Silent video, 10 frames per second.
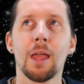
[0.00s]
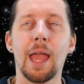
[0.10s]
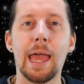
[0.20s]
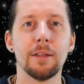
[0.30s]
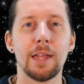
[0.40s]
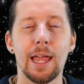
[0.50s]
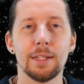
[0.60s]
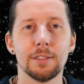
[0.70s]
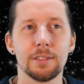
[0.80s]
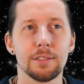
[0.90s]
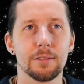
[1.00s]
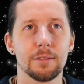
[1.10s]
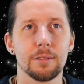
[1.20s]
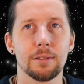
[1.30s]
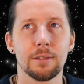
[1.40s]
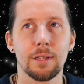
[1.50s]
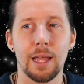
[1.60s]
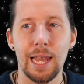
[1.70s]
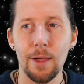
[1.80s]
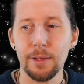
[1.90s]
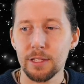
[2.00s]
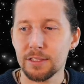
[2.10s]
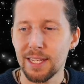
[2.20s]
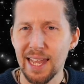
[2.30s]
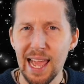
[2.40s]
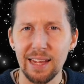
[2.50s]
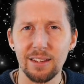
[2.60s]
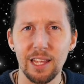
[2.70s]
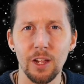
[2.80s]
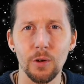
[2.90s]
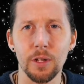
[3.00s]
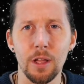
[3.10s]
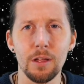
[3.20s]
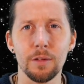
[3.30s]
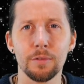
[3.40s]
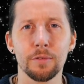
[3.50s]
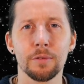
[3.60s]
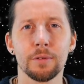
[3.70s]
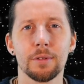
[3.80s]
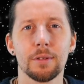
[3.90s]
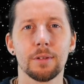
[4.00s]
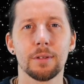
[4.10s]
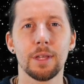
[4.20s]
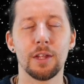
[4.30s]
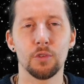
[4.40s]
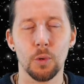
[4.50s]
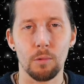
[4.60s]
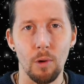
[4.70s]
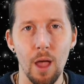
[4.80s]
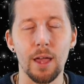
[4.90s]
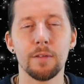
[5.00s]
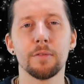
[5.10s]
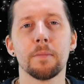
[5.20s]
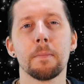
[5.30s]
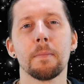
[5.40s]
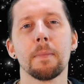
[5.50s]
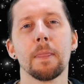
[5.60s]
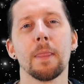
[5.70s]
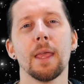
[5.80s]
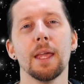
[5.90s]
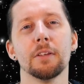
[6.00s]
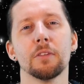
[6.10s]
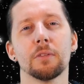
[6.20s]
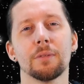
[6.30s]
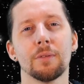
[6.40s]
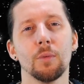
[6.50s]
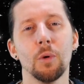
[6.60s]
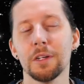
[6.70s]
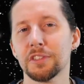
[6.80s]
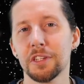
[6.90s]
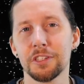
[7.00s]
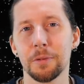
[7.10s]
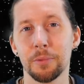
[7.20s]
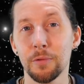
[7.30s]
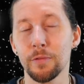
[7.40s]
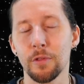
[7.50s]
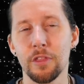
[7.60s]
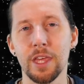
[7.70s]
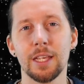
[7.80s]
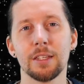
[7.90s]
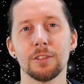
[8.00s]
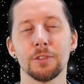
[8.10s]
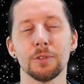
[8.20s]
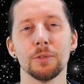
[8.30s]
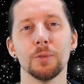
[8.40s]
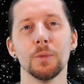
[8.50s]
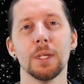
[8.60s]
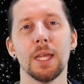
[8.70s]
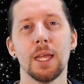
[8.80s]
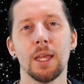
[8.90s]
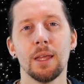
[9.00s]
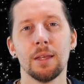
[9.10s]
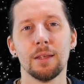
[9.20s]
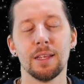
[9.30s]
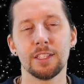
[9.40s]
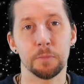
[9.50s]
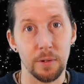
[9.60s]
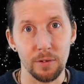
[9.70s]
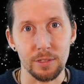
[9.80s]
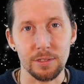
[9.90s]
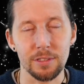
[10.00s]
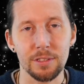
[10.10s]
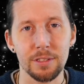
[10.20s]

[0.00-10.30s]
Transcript: and allowing us to land here on earth and to arrive. And what such a beautiful thing to experience